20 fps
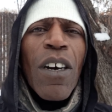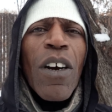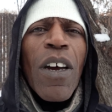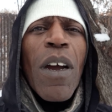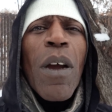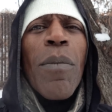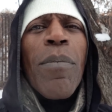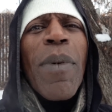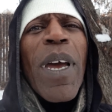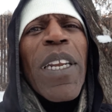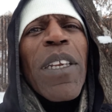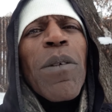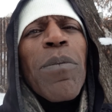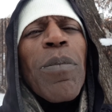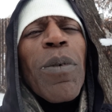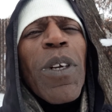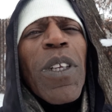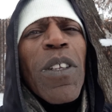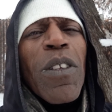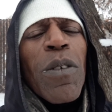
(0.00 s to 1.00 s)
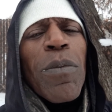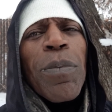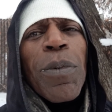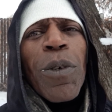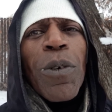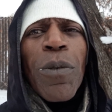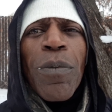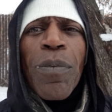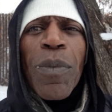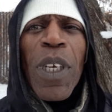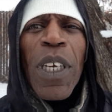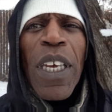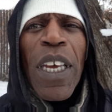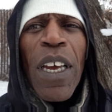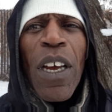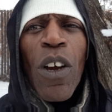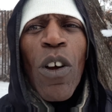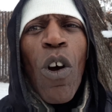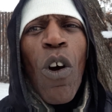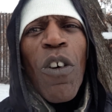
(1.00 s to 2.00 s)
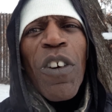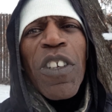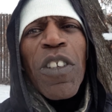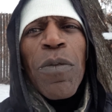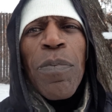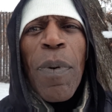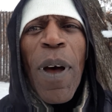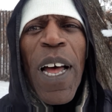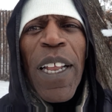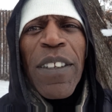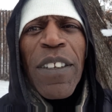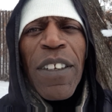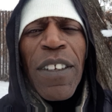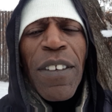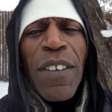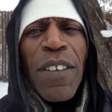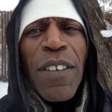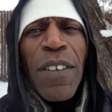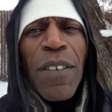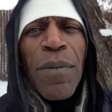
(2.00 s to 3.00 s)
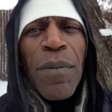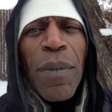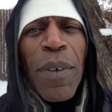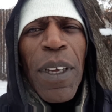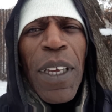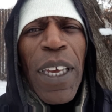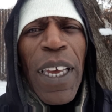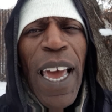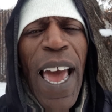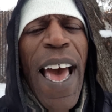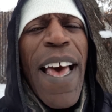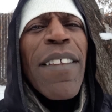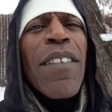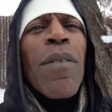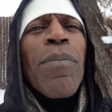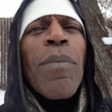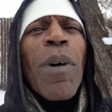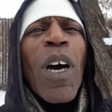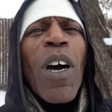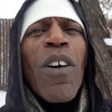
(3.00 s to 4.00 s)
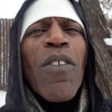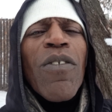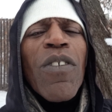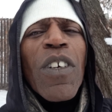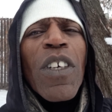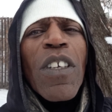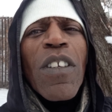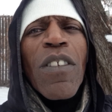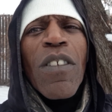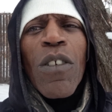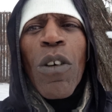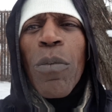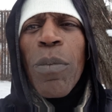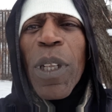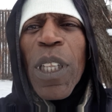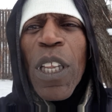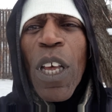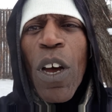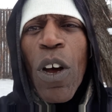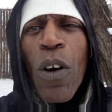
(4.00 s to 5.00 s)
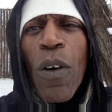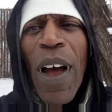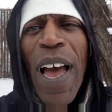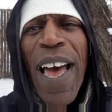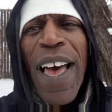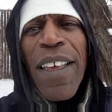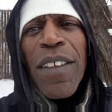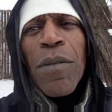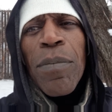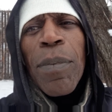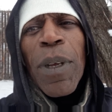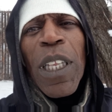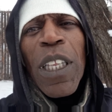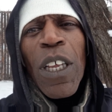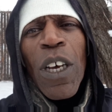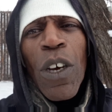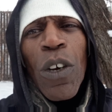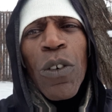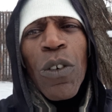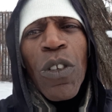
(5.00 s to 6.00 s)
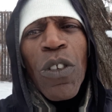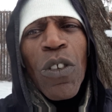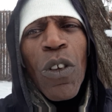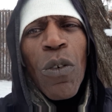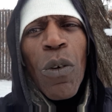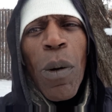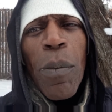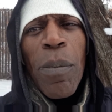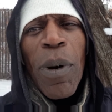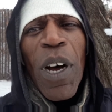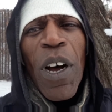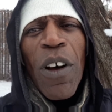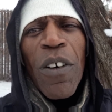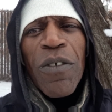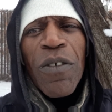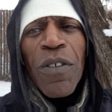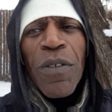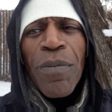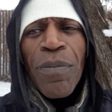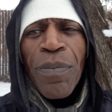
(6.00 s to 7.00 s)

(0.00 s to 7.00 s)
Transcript: Hermetic principle, correspondence, as above, so below, as below, so above,